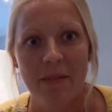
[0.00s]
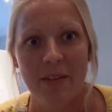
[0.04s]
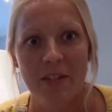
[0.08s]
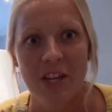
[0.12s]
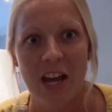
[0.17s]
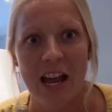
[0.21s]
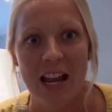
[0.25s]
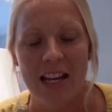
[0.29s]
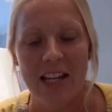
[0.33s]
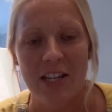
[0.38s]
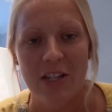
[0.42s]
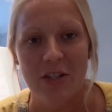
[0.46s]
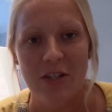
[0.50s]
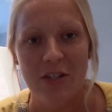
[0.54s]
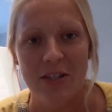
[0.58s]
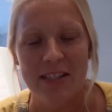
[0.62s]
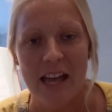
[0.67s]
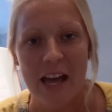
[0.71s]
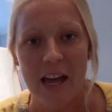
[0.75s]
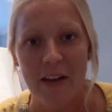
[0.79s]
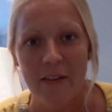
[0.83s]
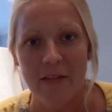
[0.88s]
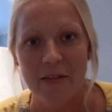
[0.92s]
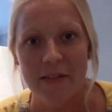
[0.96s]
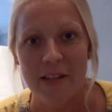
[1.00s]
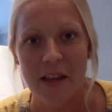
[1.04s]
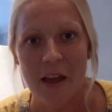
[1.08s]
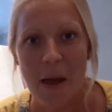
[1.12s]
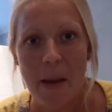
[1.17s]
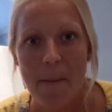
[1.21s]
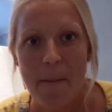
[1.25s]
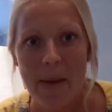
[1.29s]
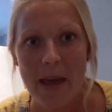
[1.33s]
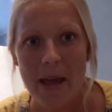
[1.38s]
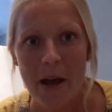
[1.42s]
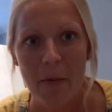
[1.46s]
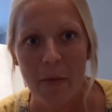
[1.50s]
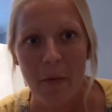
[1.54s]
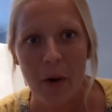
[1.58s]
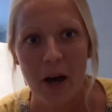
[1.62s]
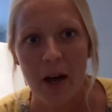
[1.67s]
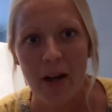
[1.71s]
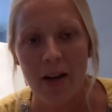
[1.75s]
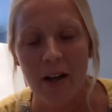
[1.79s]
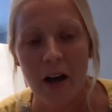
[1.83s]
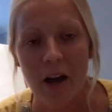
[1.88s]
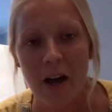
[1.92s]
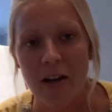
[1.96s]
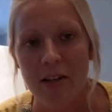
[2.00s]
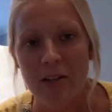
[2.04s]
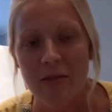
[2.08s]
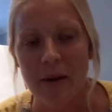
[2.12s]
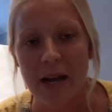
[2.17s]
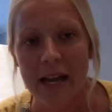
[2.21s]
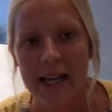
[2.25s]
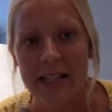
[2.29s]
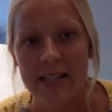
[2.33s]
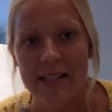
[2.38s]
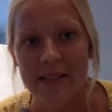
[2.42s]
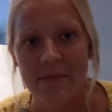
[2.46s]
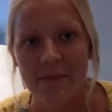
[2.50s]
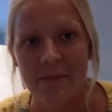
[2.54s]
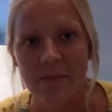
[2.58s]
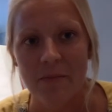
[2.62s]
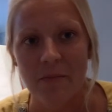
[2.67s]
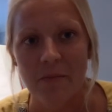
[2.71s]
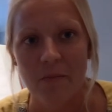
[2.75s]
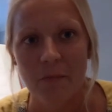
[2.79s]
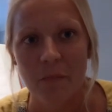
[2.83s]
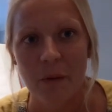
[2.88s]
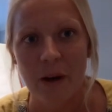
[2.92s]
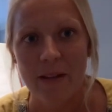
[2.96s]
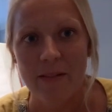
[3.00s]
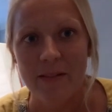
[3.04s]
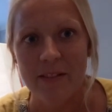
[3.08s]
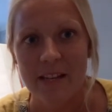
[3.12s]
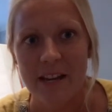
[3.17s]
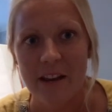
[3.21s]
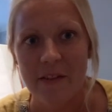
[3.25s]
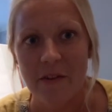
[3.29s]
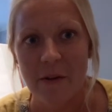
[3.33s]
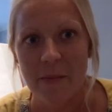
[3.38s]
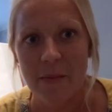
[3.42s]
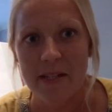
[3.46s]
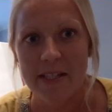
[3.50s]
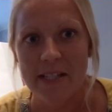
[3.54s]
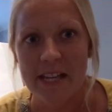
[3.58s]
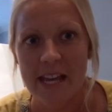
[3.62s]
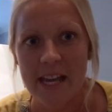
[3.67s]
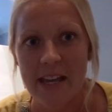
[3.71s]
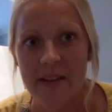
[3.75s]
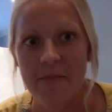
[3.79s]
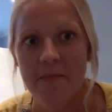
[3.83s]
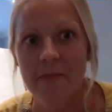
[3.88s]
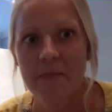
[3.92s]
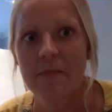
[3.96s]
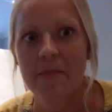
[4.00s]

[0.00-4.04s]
Challenge yourselves, be a work hard whiz. Well done everybody.